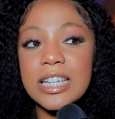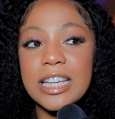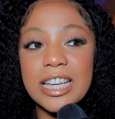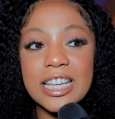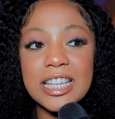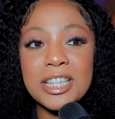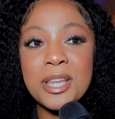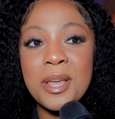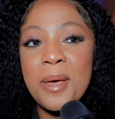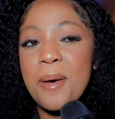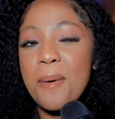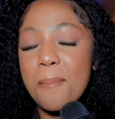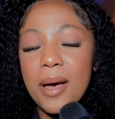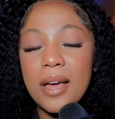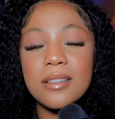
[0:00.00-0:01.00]
it is,
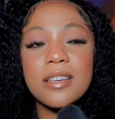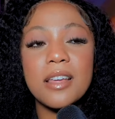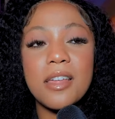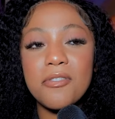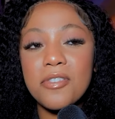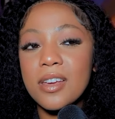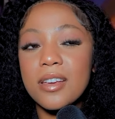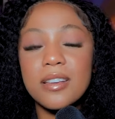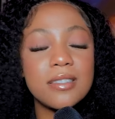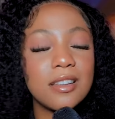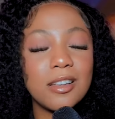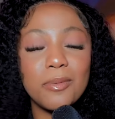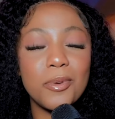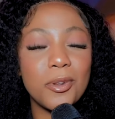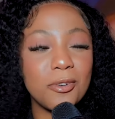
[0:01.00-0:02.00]
but South Africa is
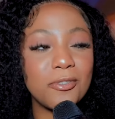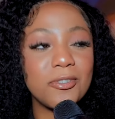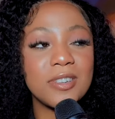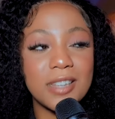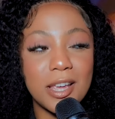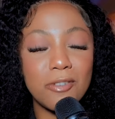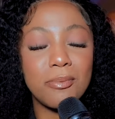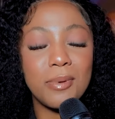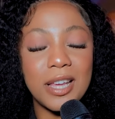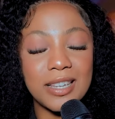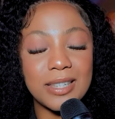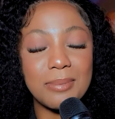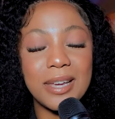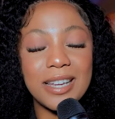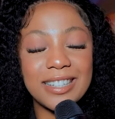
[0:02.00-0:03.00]
still a beautiful, safe
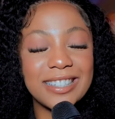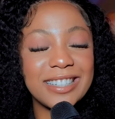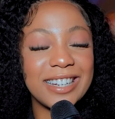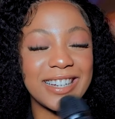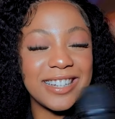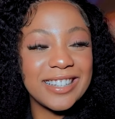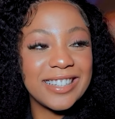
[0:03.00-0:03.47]
place, man. Yeah.